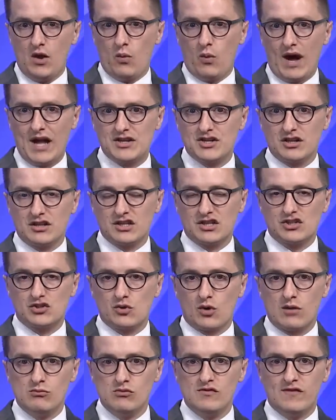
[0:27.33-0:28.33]
watching this
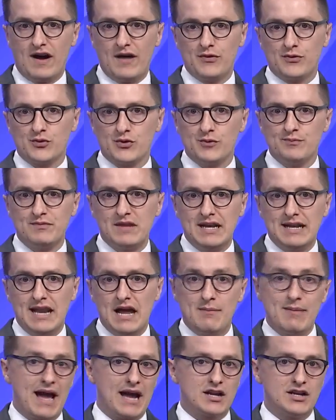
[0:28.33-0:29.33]
storm move on through.
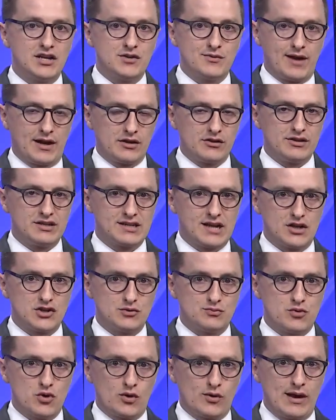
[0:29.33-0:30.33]
Now back to your regularly
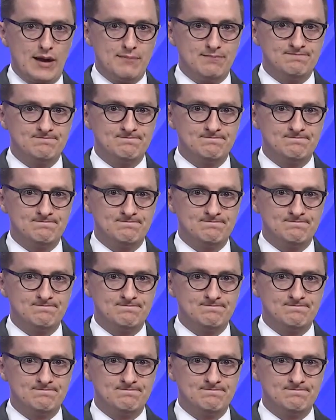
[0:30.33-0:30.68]
scheduled program.